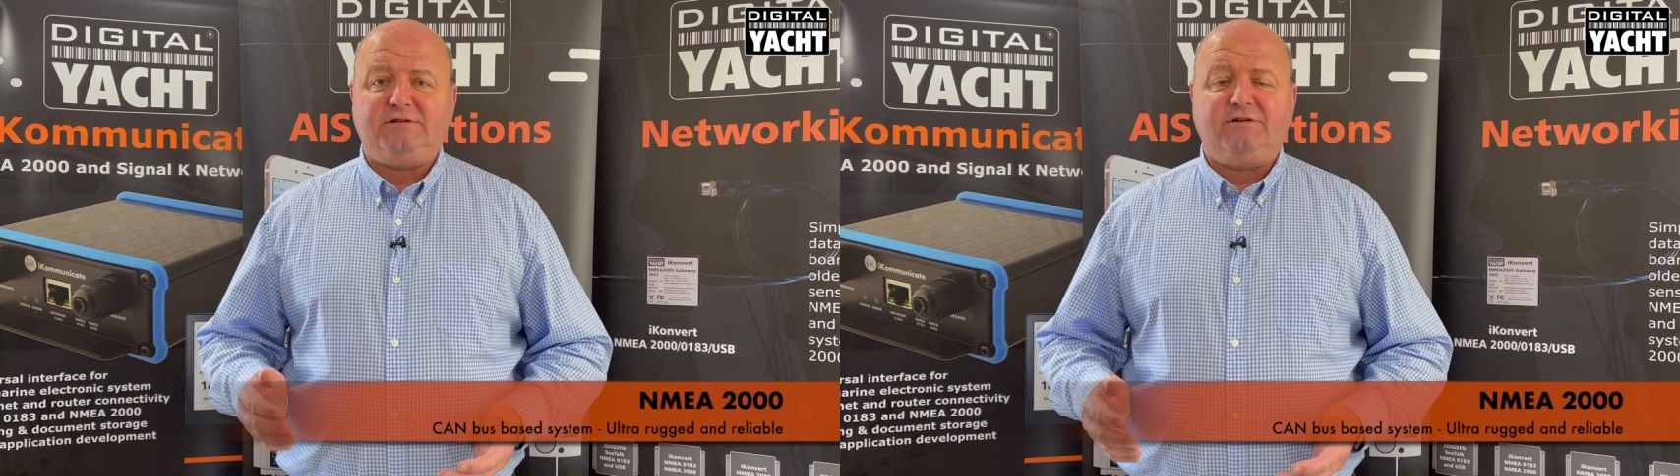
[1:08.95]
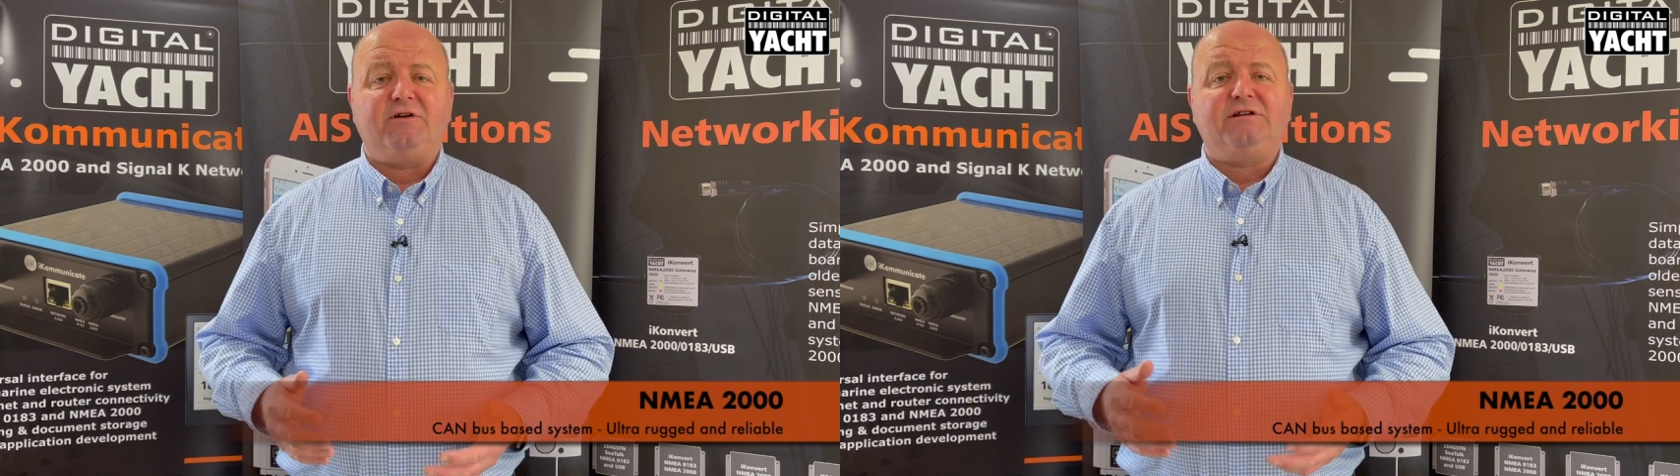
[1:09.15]

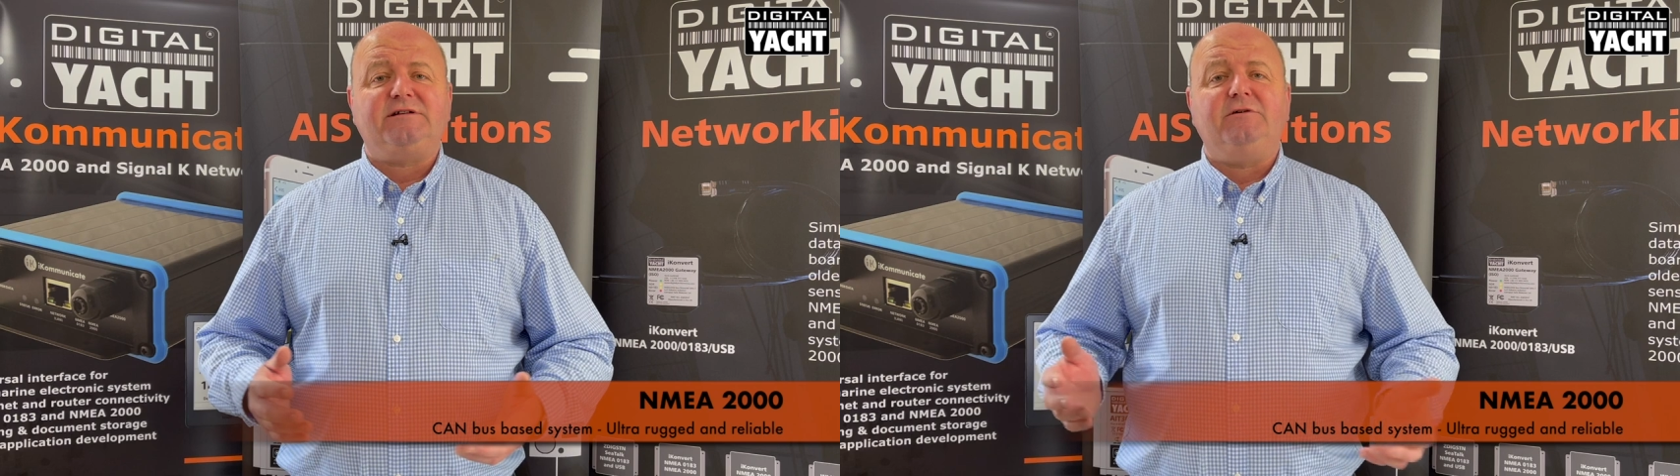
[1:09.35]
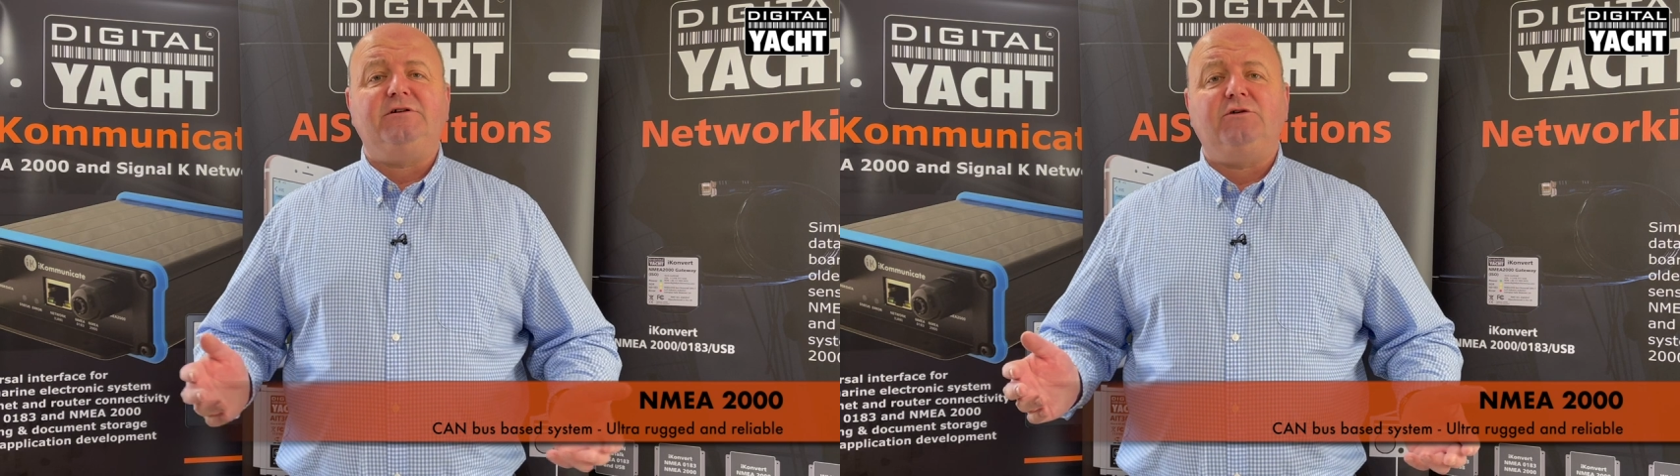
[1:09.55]
so very
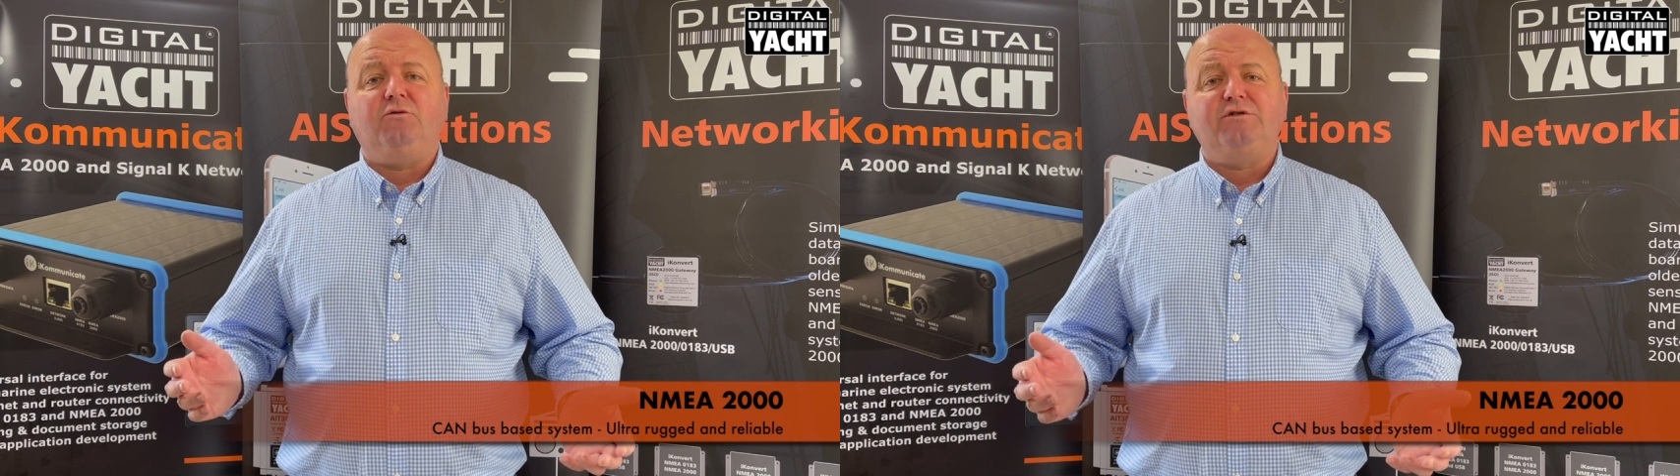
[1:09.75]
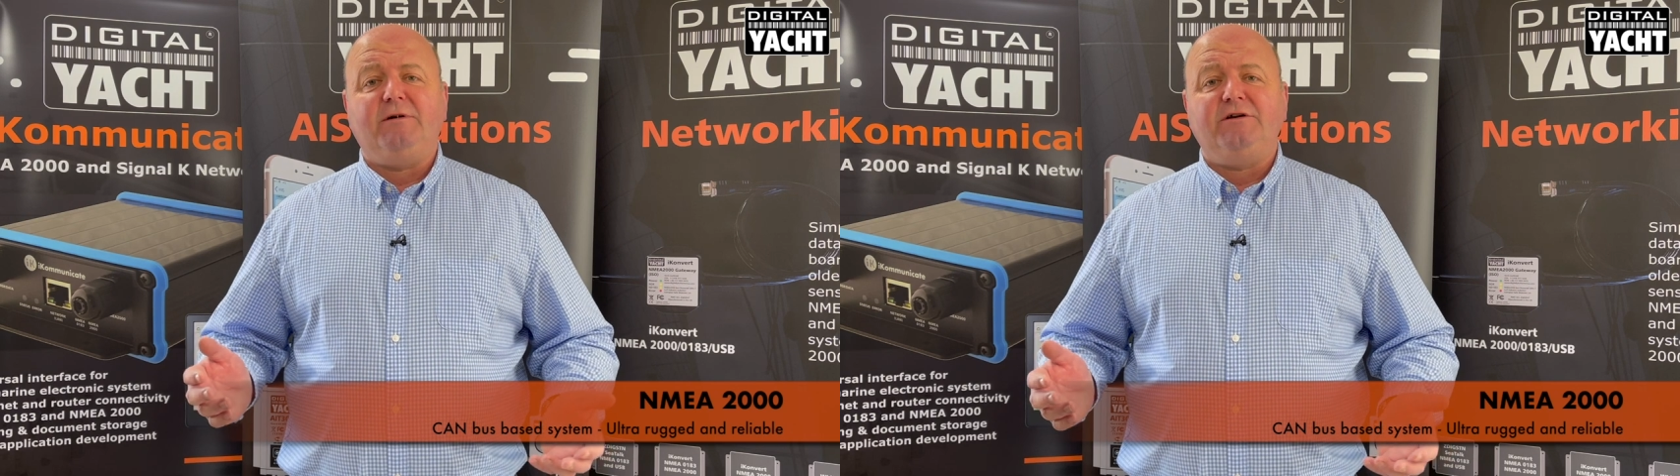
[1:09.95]
similar to
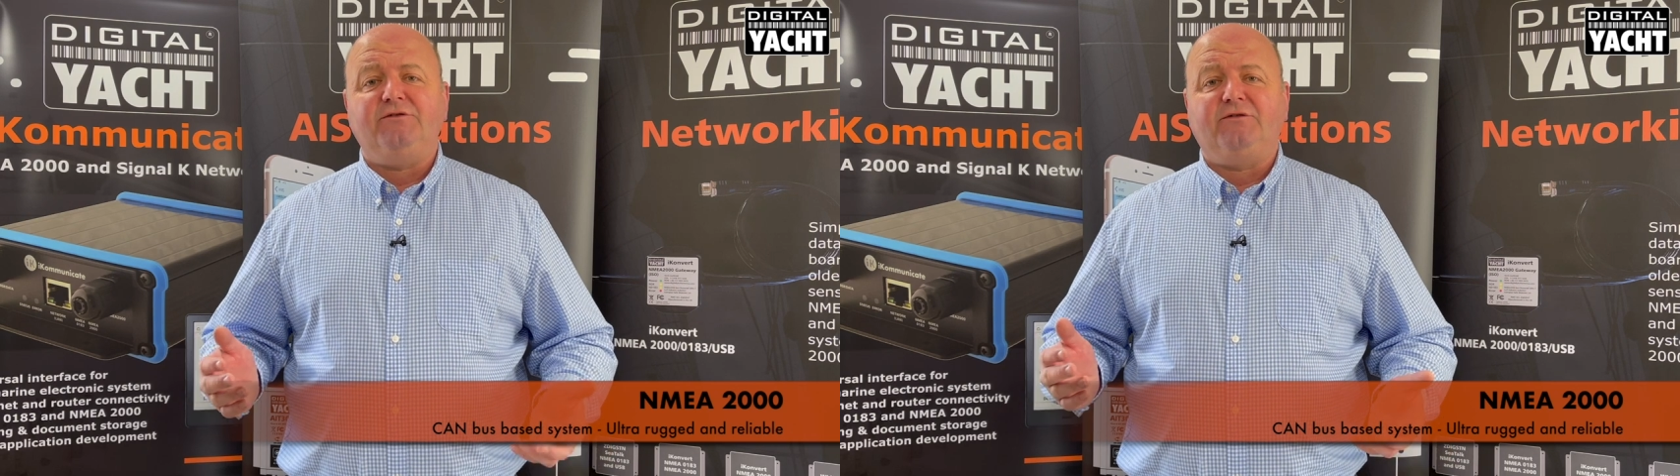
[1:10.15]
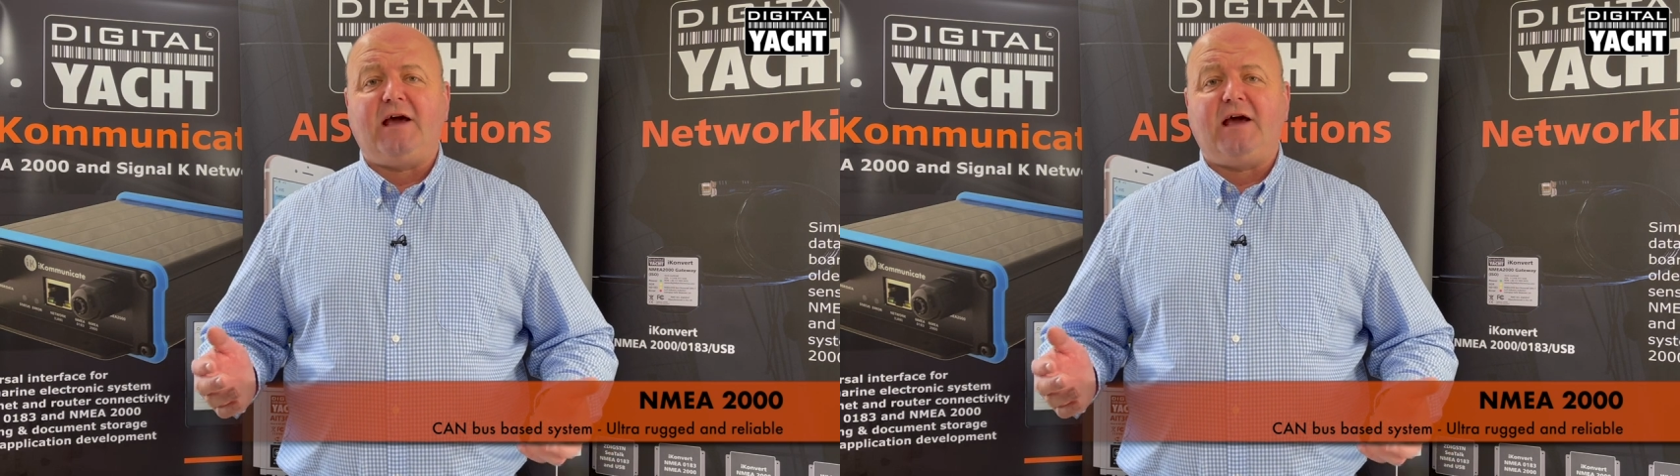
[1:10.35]
automotive